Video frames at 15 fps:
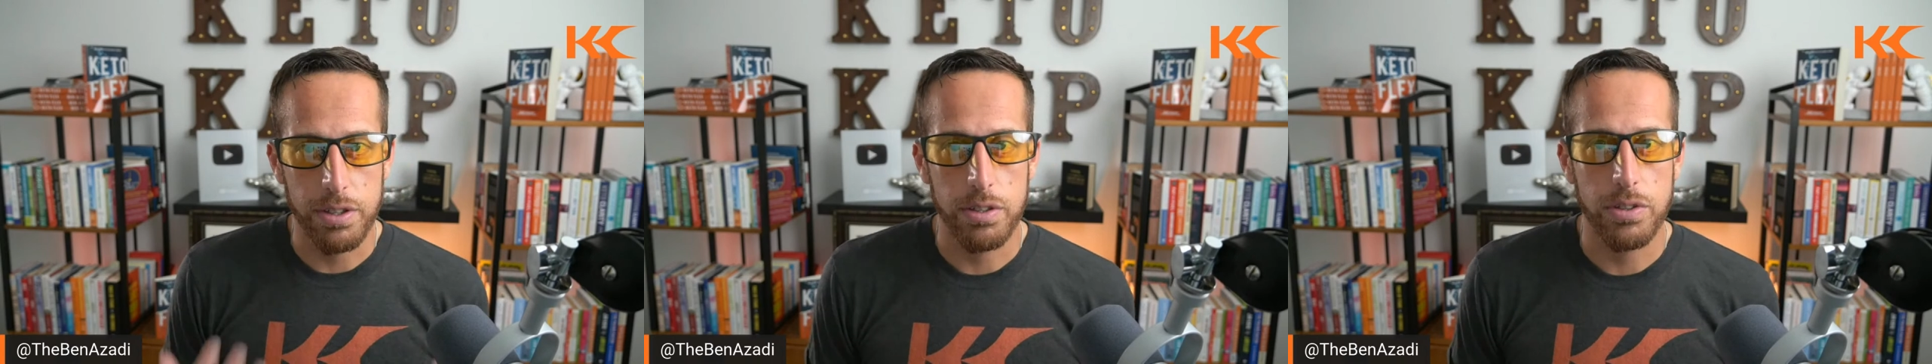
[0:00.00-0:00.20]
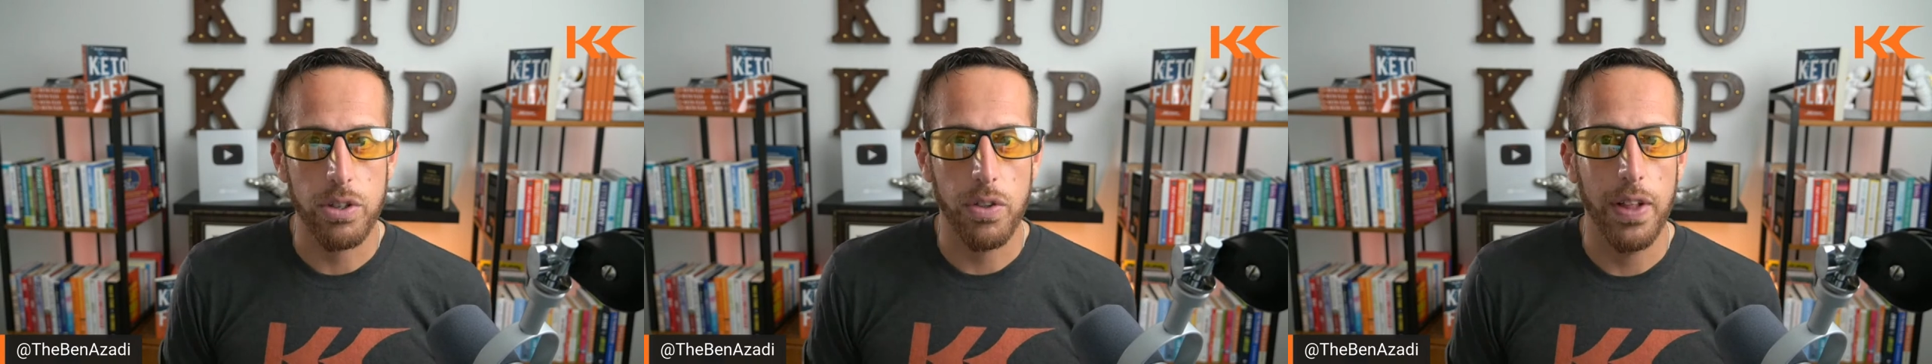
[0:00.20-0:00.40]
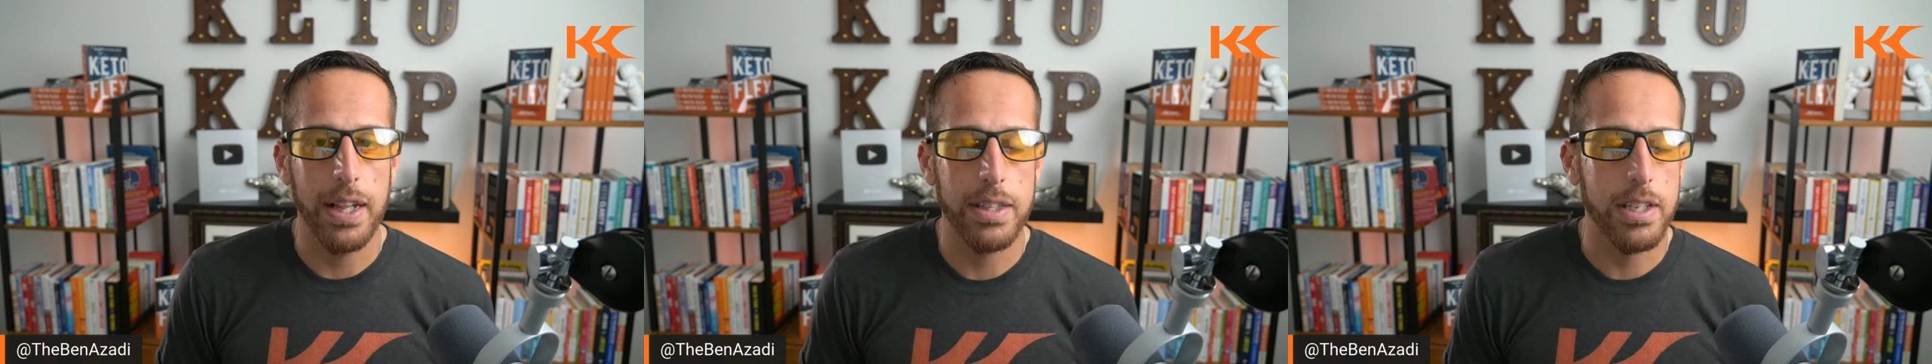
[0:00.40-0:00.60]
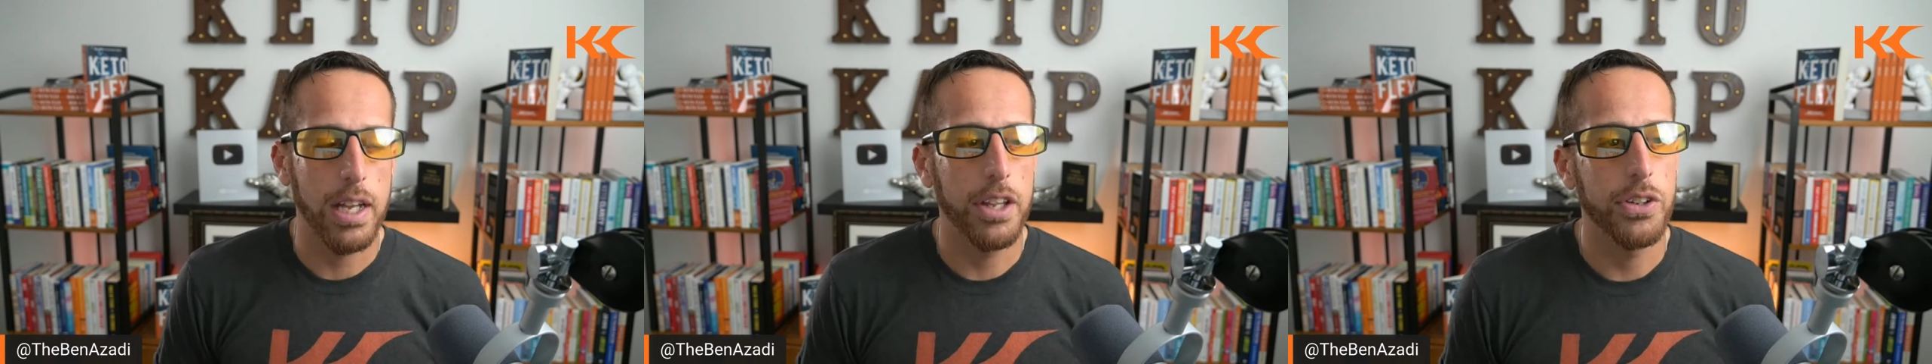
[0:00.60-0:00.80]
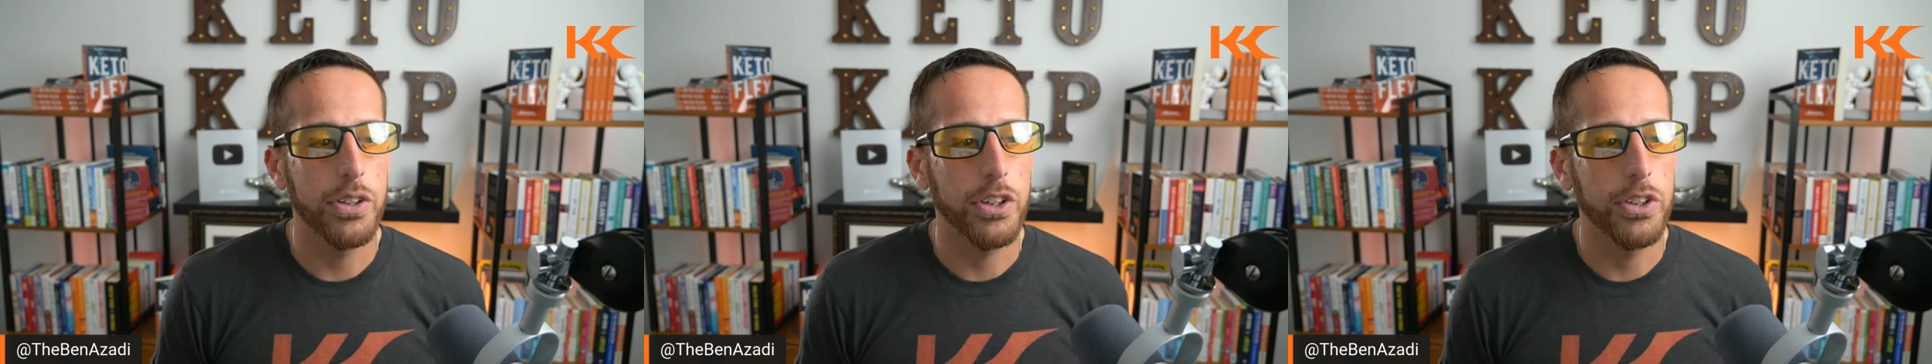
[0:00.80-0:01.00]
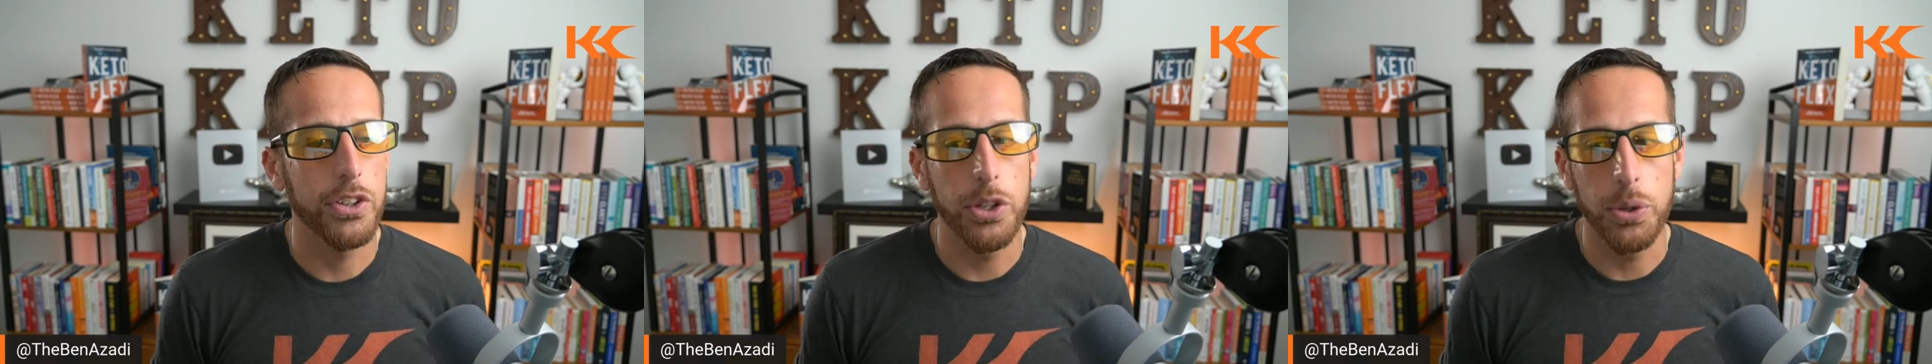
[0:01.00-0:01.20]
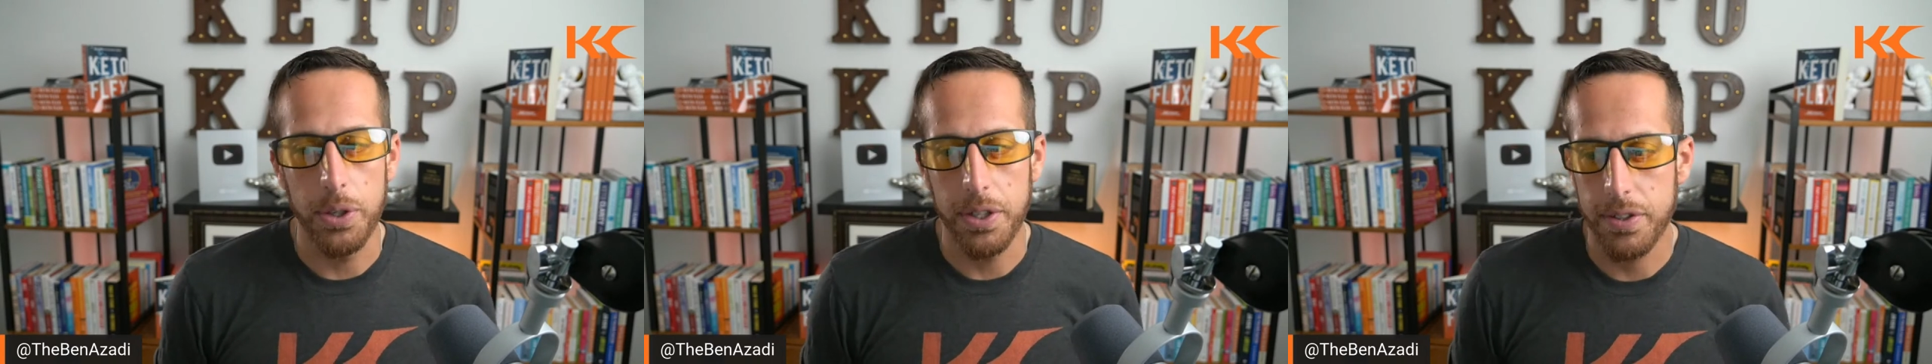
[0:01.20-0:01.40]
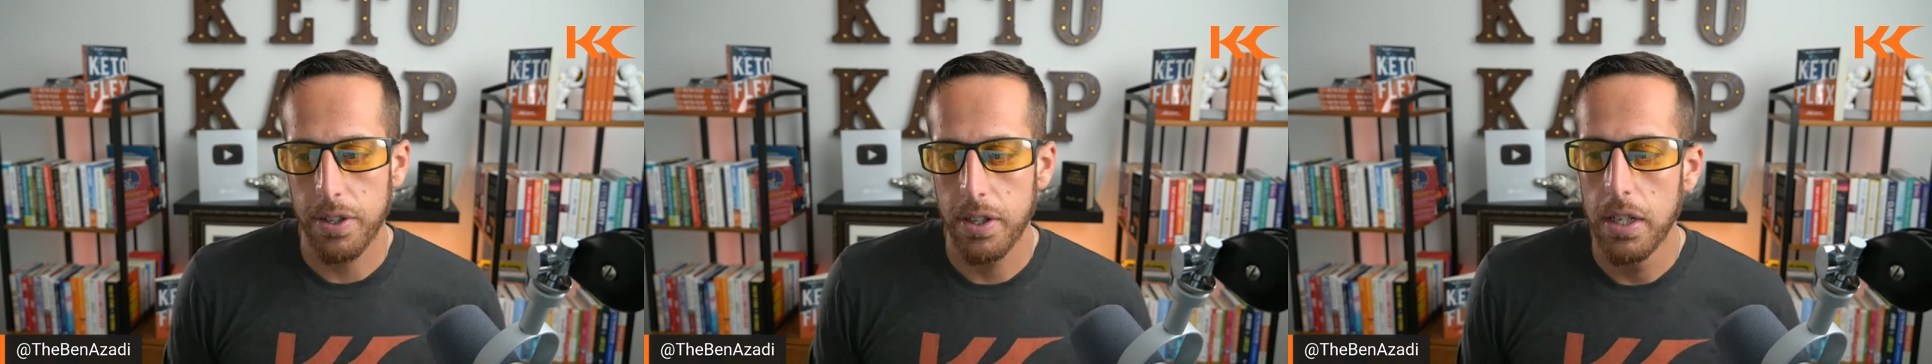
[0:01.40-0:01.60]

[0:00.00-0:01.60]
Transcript: So that's how you could do it.